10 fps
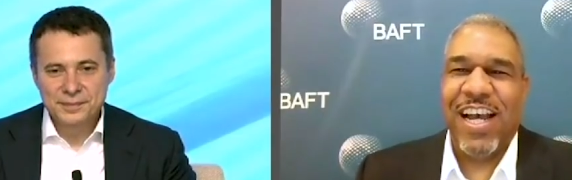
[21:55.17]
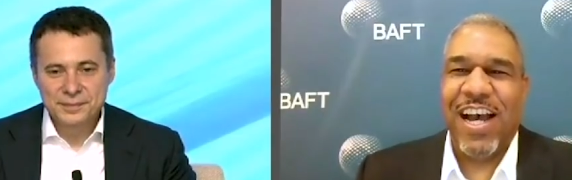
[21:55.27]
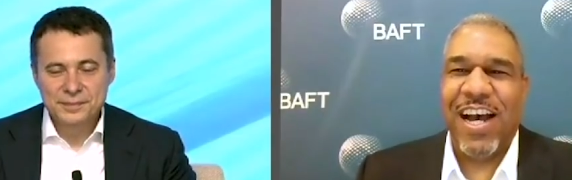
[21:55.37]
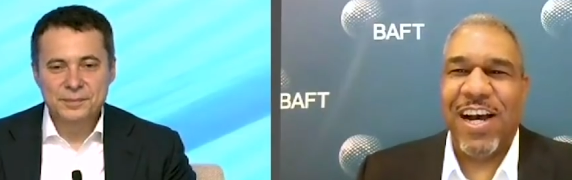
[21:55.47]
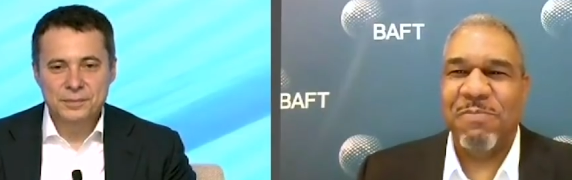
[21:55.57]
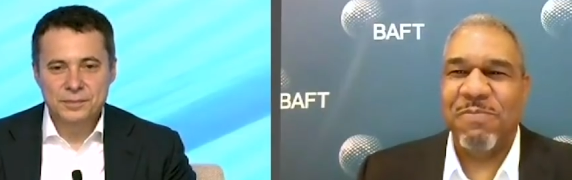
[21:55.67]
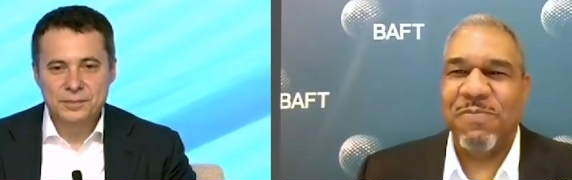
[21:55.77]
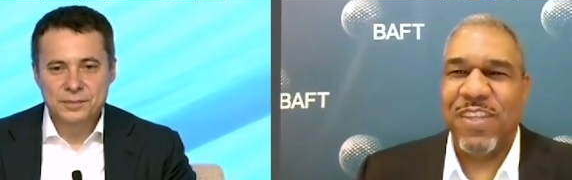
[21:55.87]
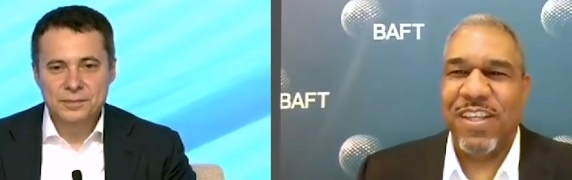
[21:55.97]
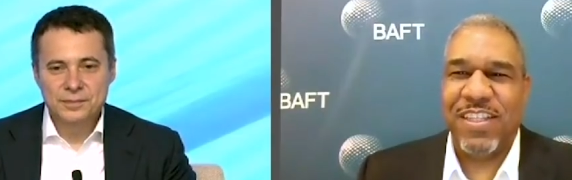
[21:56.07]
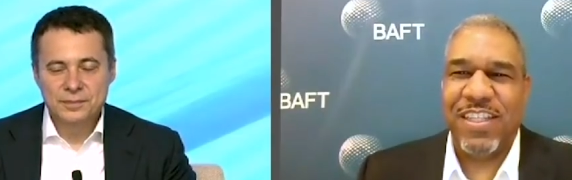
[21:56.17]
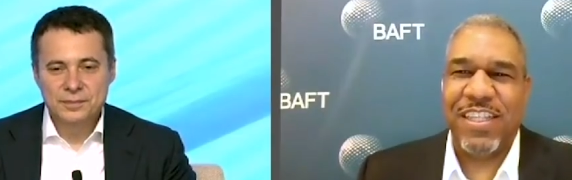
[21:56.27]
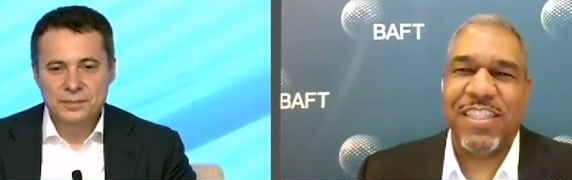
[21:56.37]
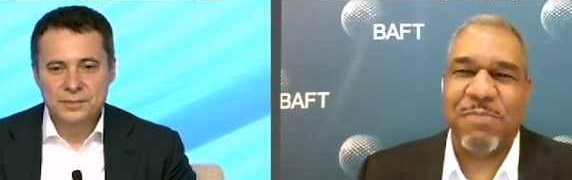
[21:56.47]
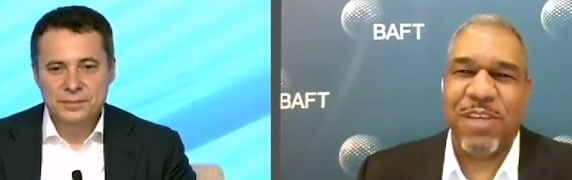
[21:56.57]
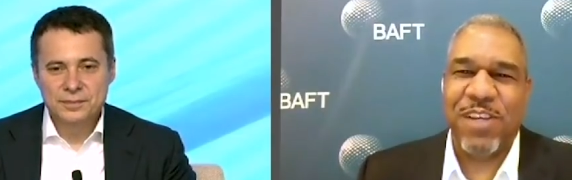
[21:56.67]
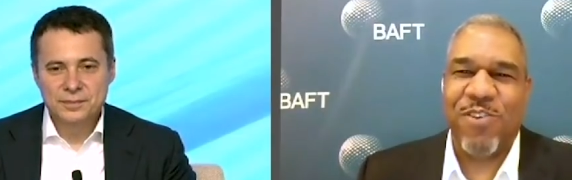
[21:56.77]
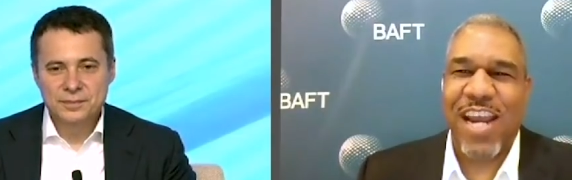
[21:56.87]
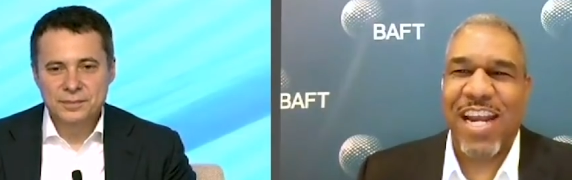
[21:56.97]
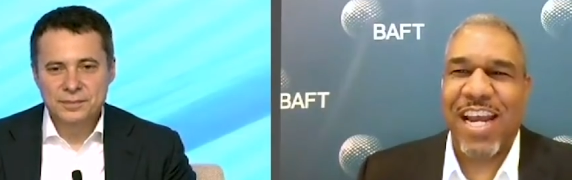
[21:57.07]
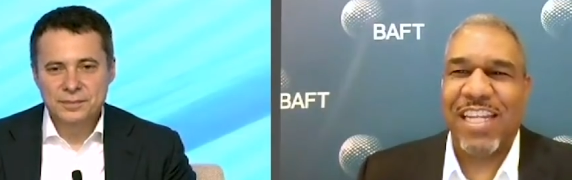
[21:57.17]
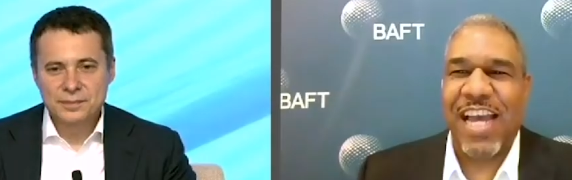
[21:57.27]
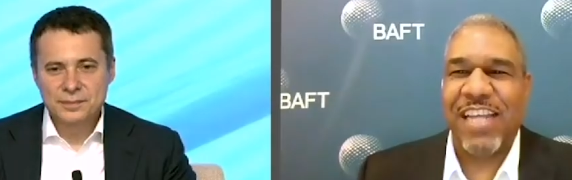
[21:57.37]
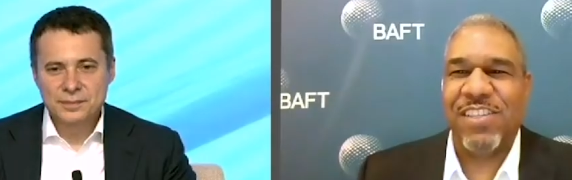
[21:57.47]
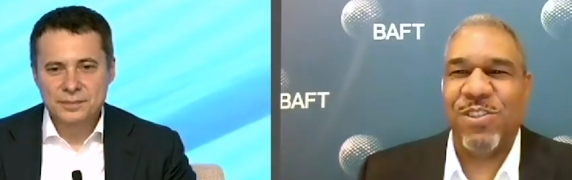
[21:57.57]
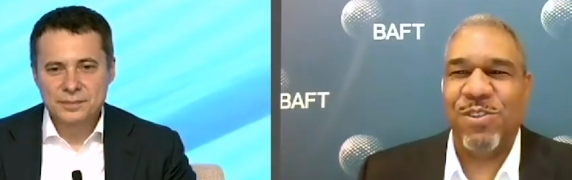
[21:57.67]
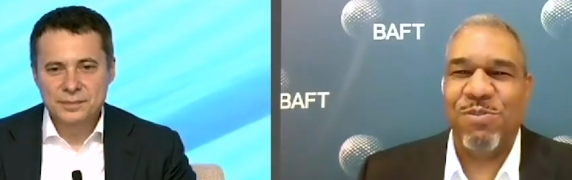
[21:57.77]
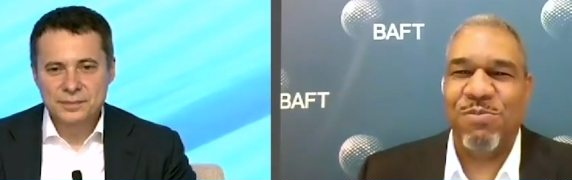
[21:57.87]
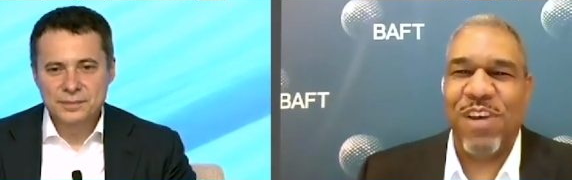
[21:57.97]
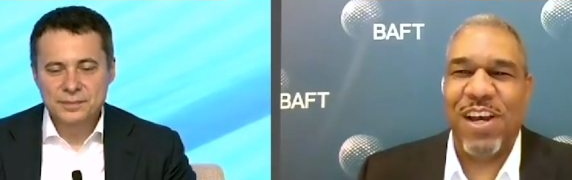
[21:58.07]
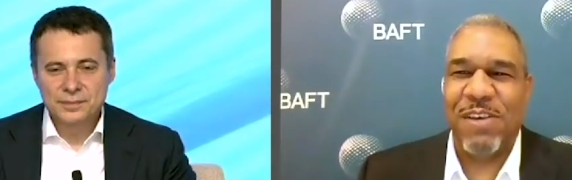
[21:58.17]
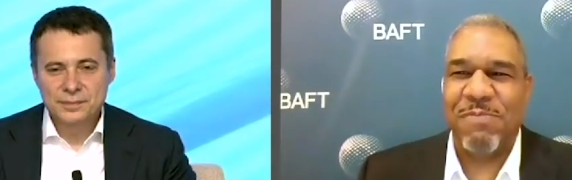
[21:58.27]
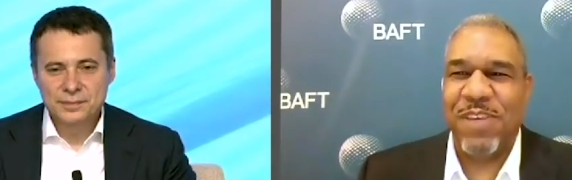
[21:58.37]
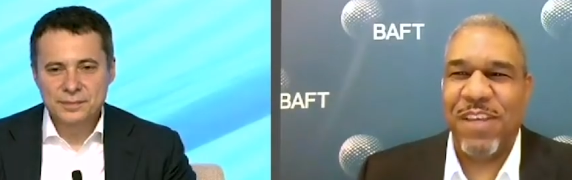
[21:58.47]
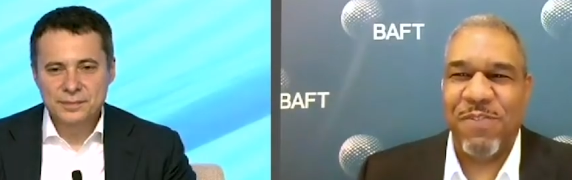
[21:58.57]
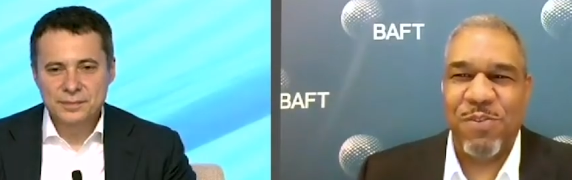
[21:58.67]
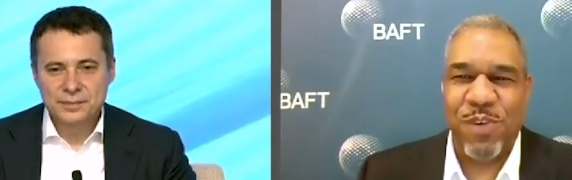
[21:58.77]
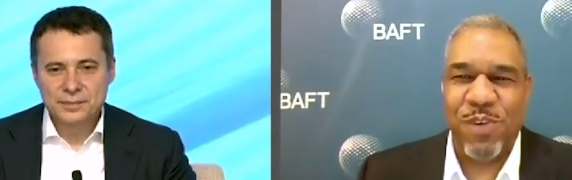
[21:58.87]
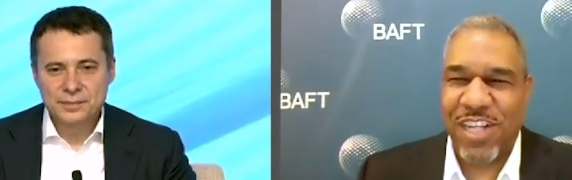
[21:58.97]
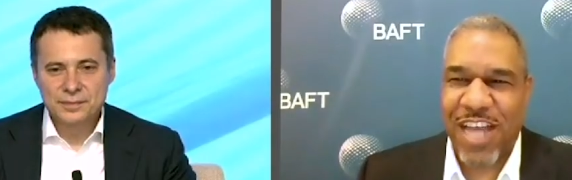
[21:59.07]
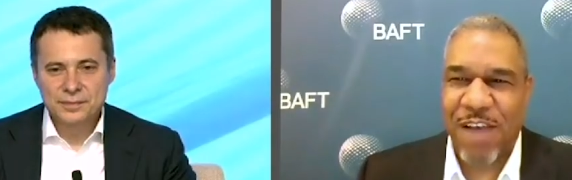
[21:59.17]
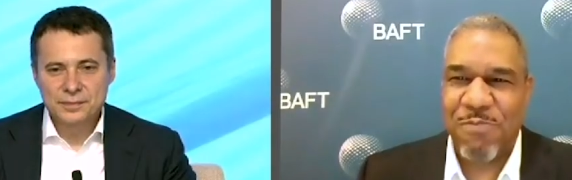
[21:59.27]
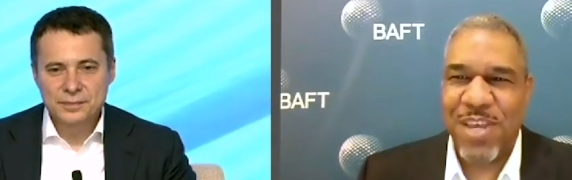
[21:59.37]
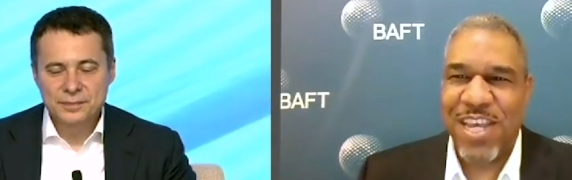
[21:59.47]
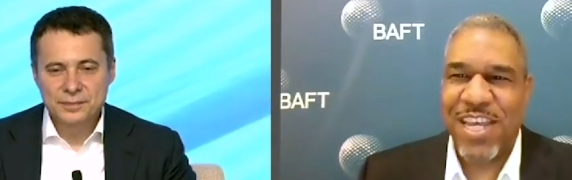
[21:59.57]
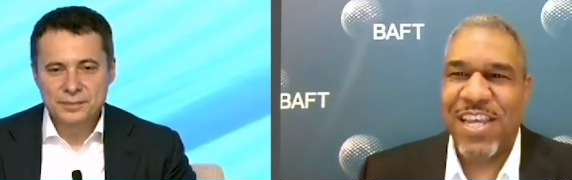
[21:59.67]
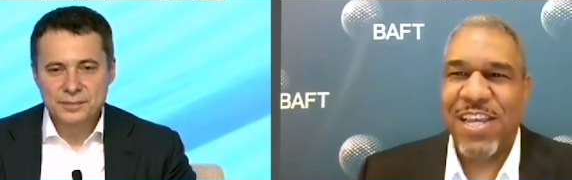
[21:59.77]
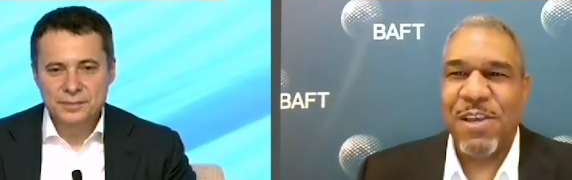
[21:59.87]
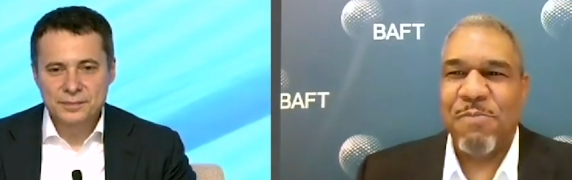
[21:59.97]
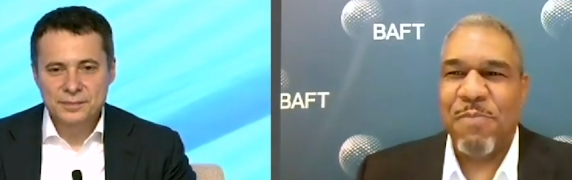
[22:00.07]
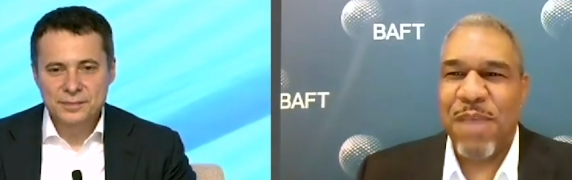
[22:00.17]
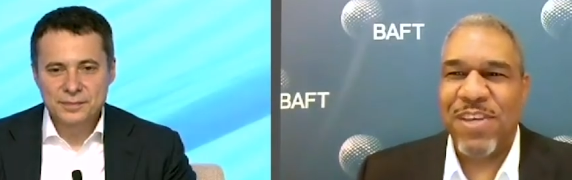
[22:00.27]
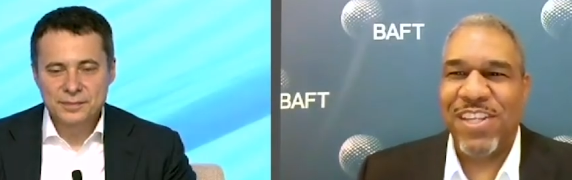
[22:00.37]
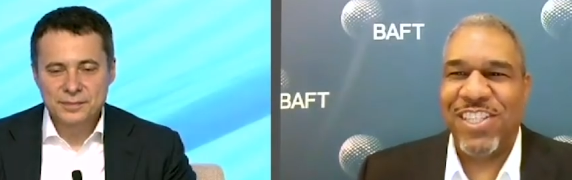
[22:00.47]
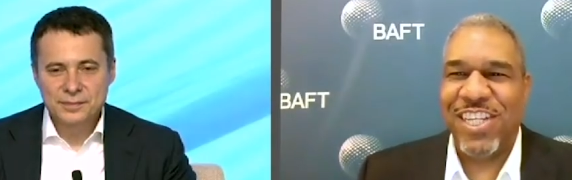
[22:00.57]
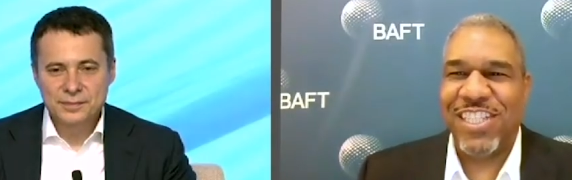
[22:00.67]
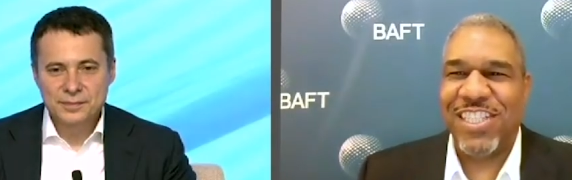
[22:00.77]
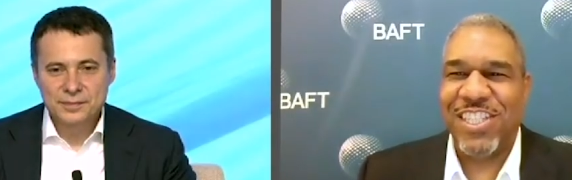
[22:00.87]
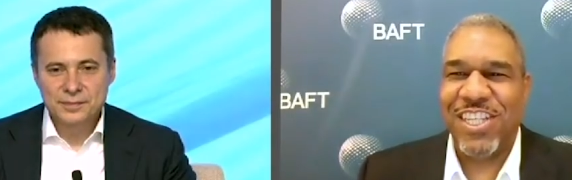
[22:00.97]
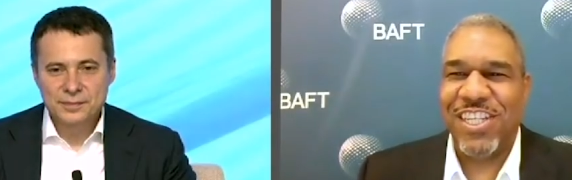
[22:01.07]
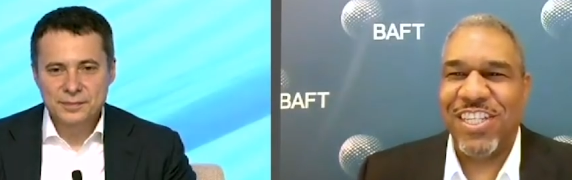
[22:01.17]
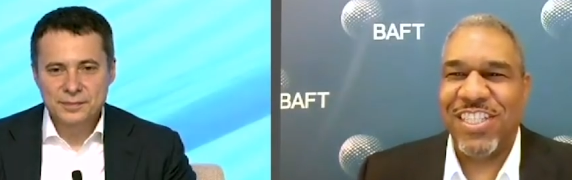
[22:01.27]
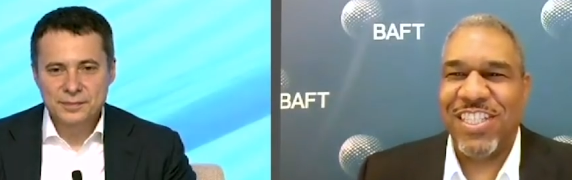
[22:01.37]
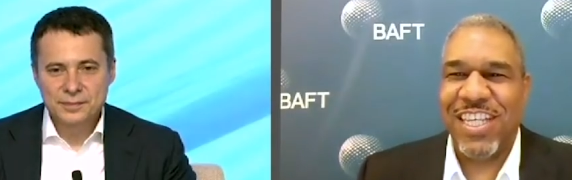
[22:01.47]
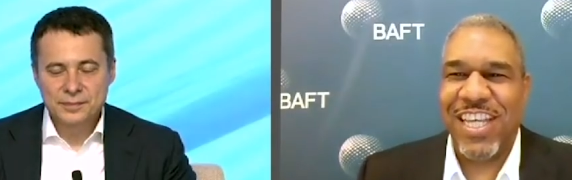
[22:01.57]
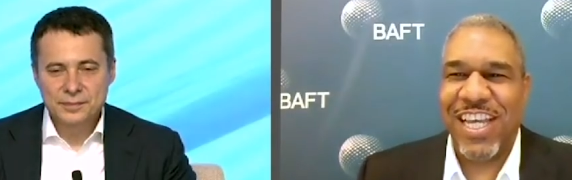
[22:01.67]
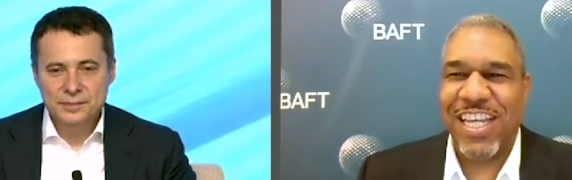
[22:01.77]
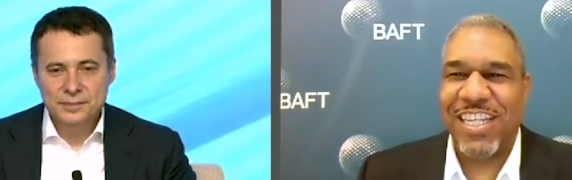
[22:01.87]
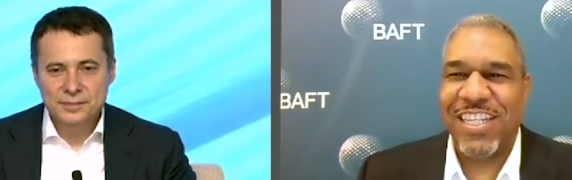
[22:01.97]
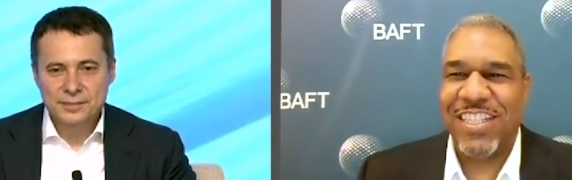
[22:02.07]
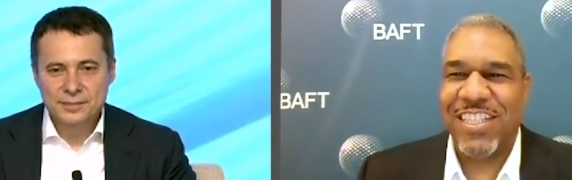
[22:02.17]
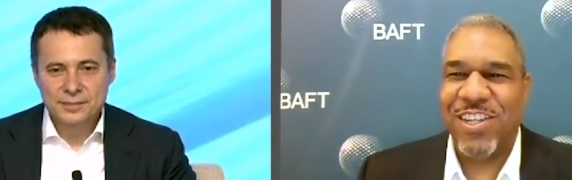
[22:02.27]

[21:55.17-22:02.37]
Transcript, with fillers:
Speaker 1: Um, this has been great. I'd like to, um, if you would allow me, maybe just to to get to